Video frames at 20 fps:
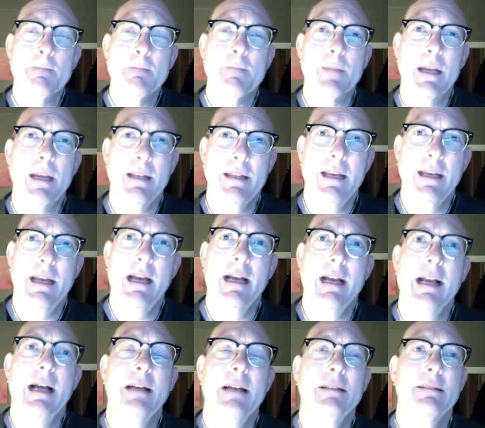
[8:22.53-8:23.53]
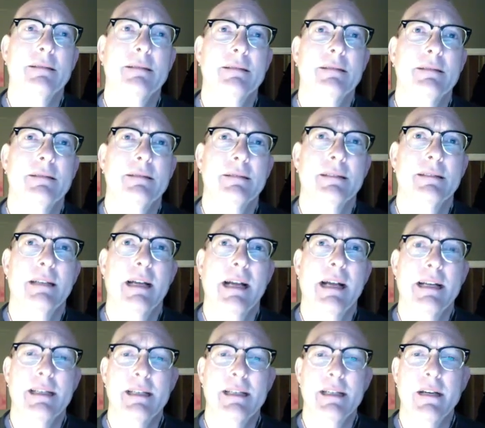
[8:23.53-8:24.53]
And then I got I
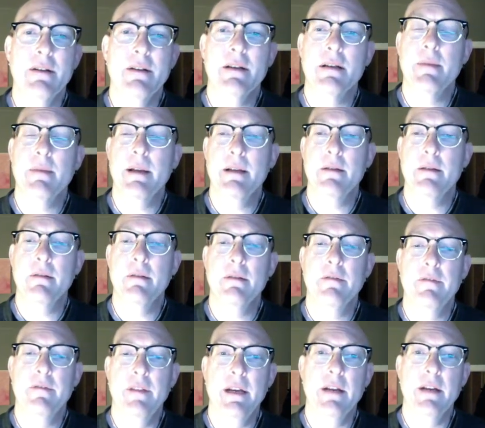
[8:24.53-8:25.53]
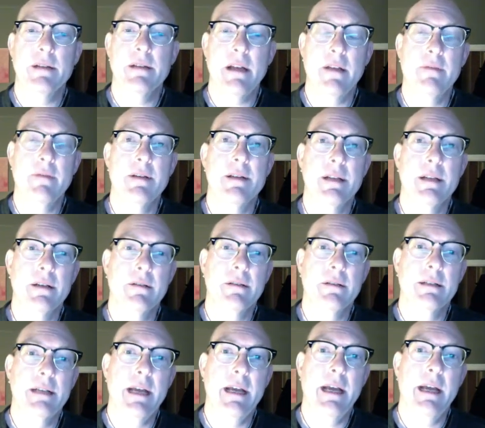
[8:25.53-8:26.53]
got serious about doing videos every single
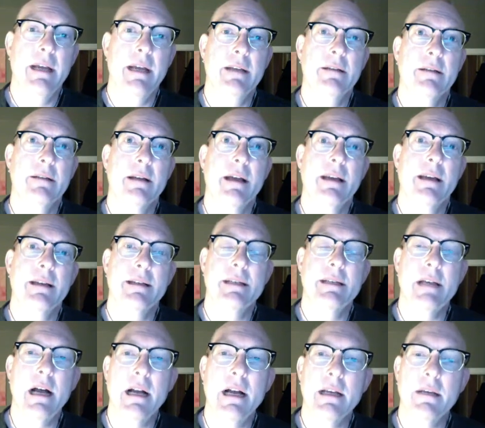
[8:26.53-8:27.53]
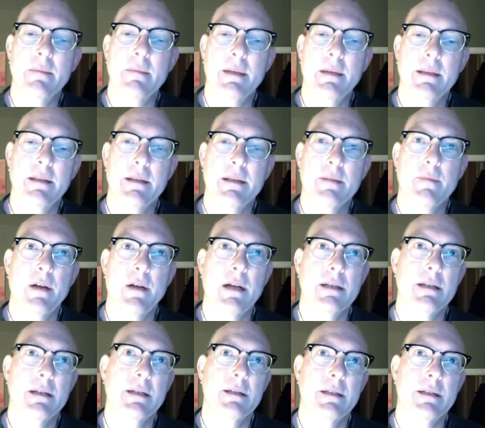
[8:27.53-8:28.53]
day to kind of document this
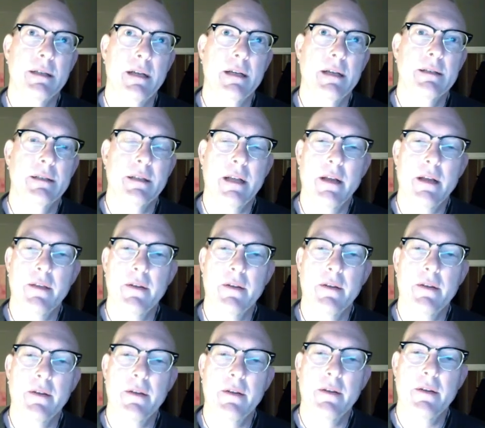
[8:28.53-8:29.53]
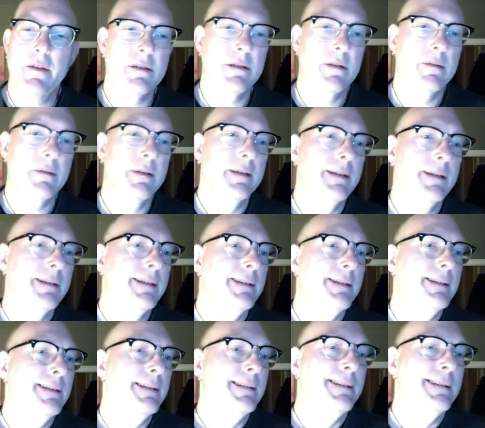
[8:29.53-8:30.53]
process on July 31st. So
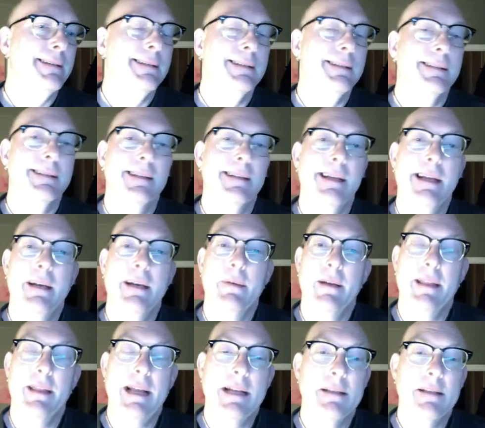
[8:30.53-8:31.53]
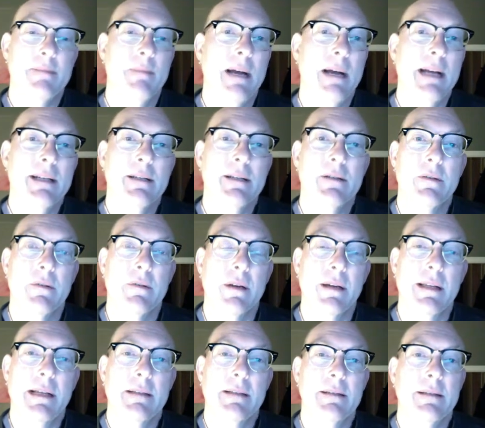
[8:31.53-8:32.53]
anyway, that's my story.
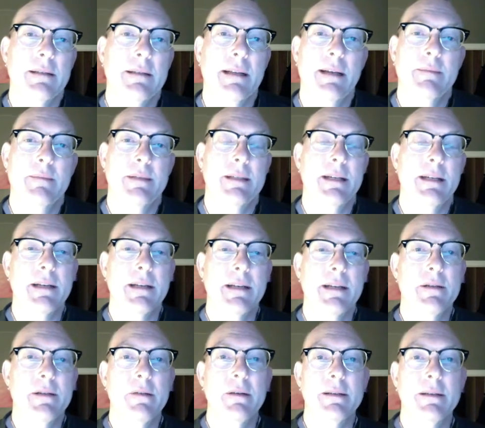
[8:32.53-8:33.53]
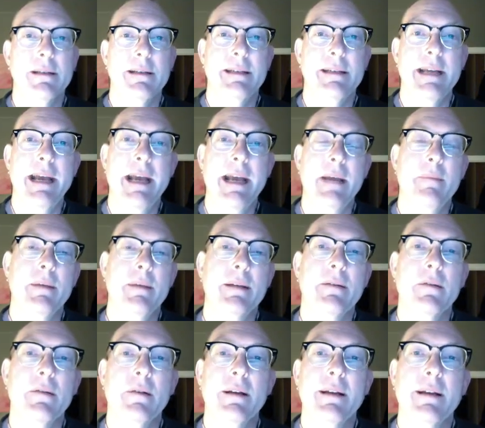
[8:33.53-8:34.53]
That's and I'm sticking to it today.
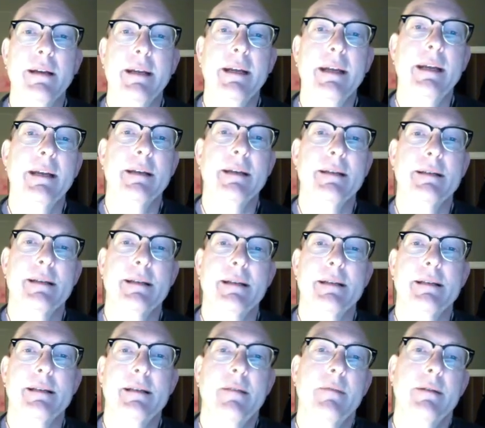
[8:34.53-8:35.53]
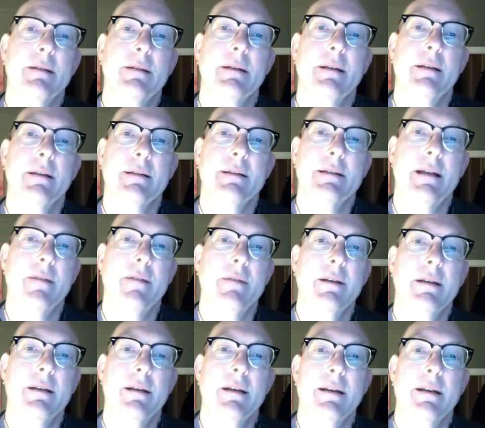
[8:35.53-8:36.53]
Bitcoin is at
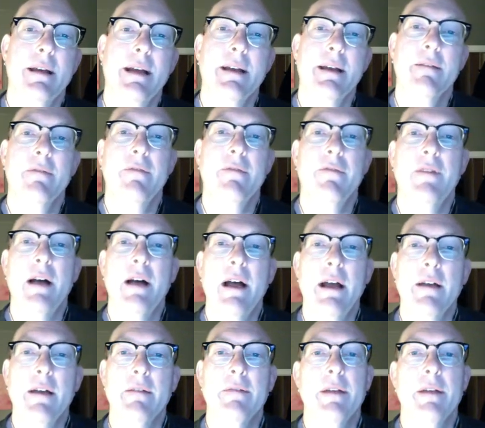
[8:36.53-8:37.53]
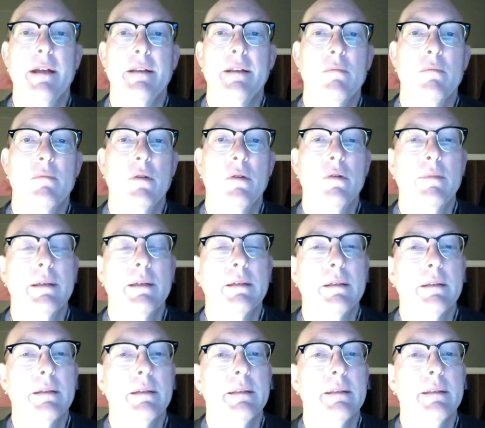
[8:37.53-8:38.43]
7795 at the moment.